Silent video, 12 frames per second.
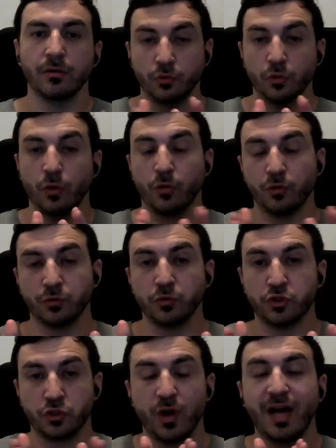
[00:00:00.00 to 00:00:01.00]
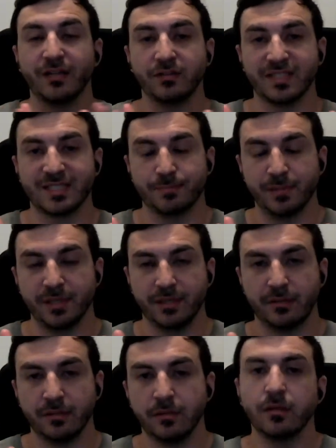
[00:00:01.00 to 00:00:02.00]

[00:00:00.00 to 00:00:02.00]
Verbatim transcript: or to, or to try to split